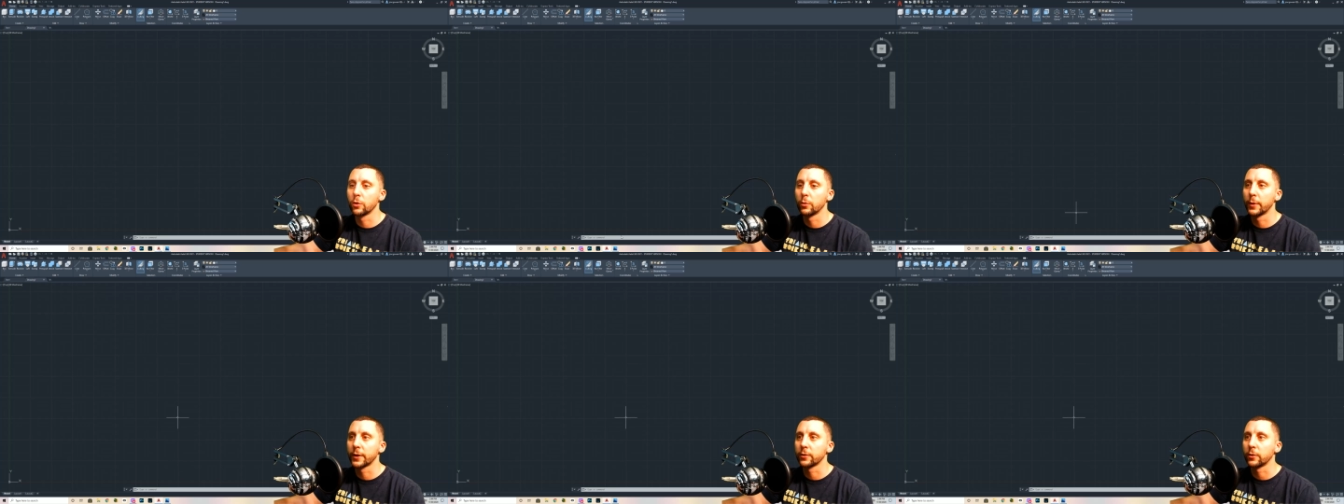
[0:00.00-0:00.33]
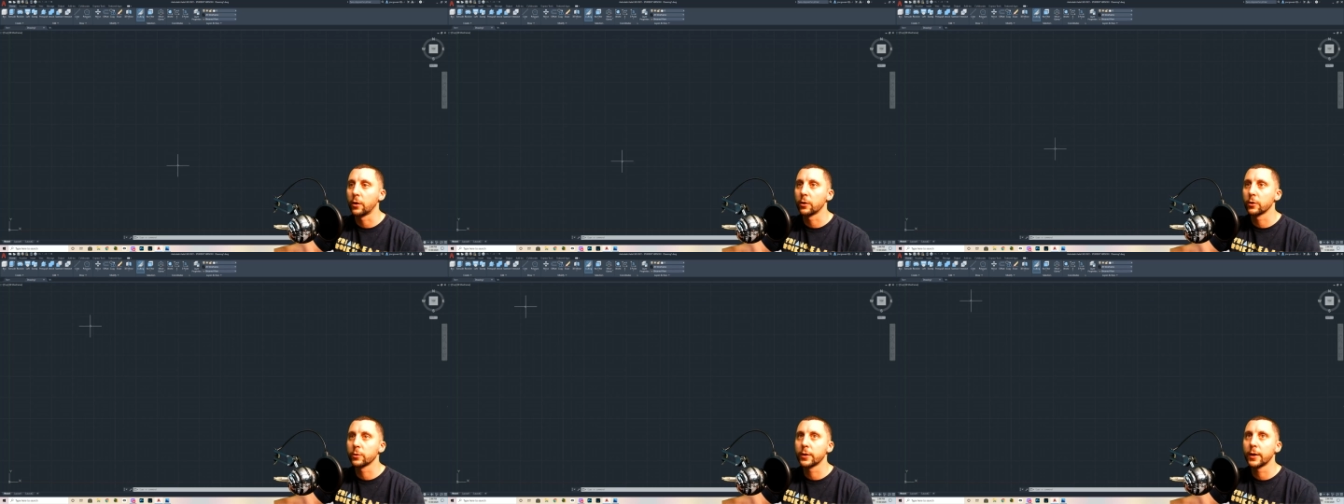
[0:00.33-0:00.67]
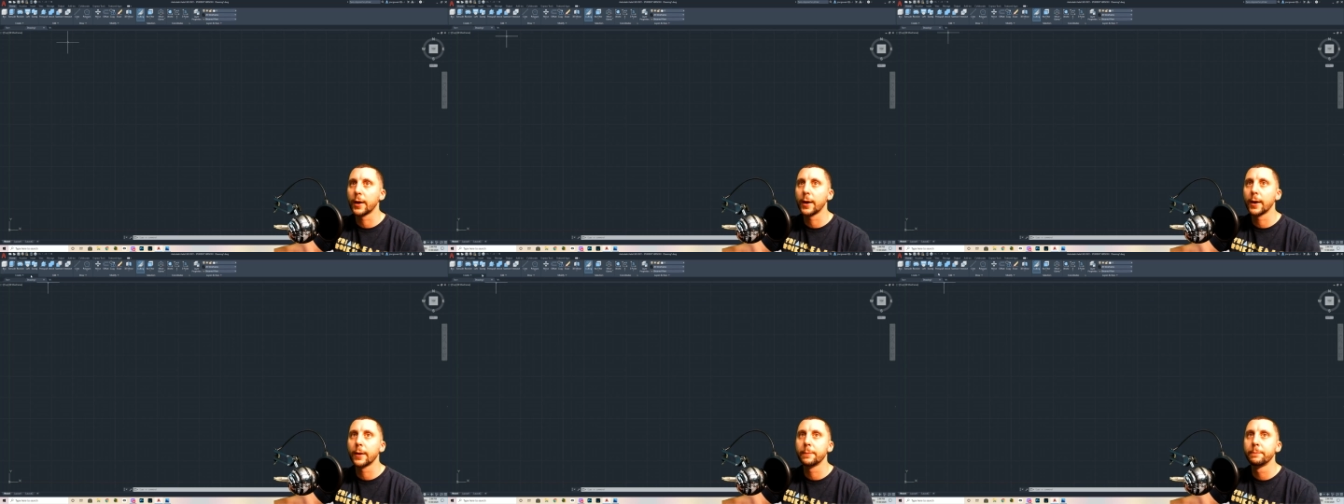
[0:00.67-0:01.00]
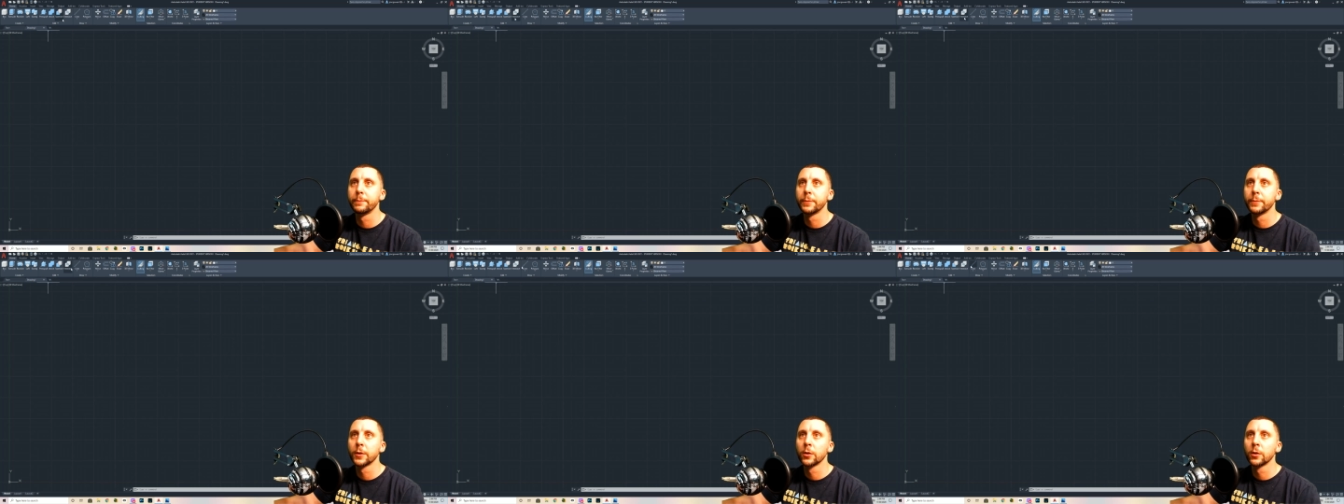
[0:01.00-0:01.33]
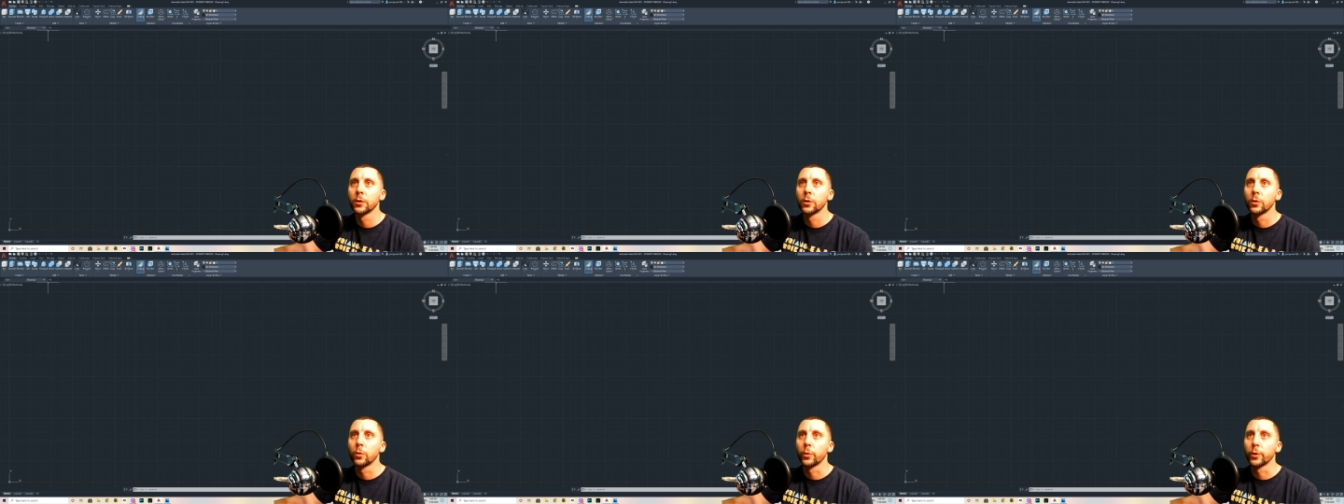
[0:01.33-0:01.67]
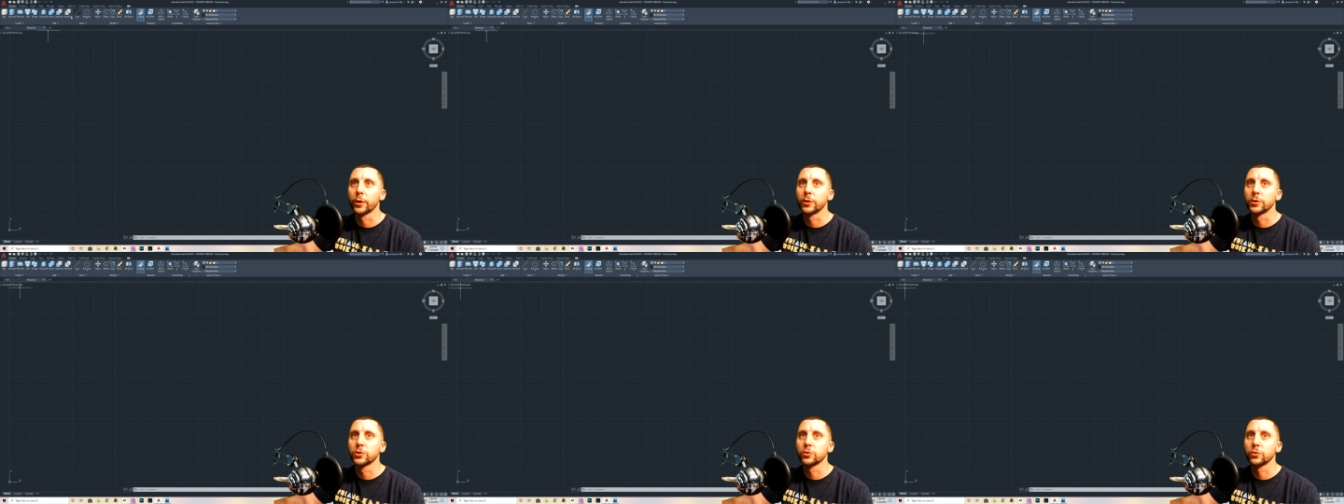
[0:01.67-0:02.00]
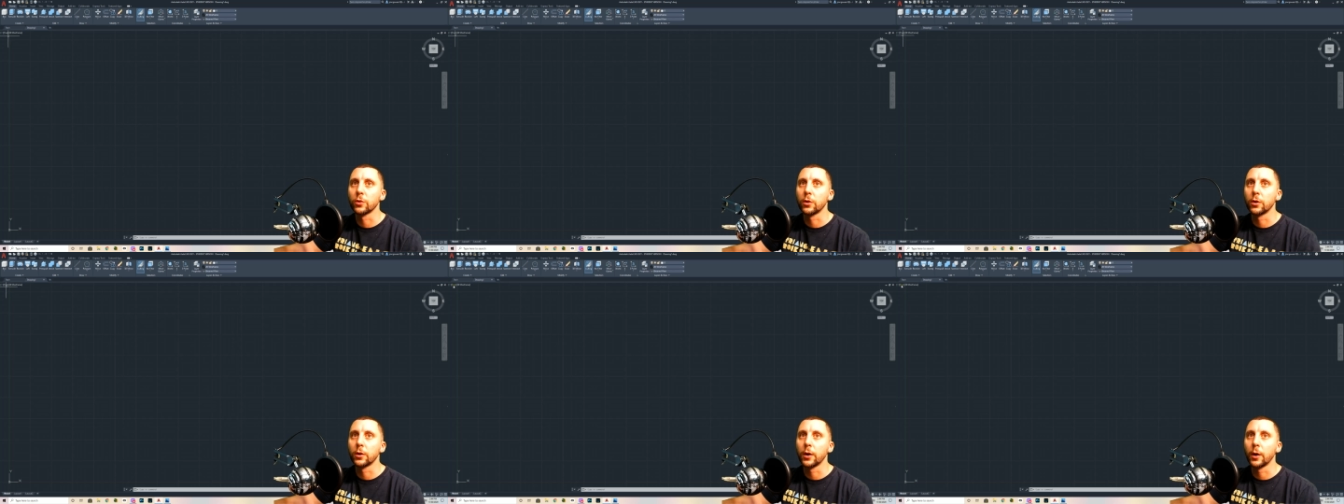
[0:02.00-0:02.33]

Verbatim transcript: back to AutoCAD, we're going to draw.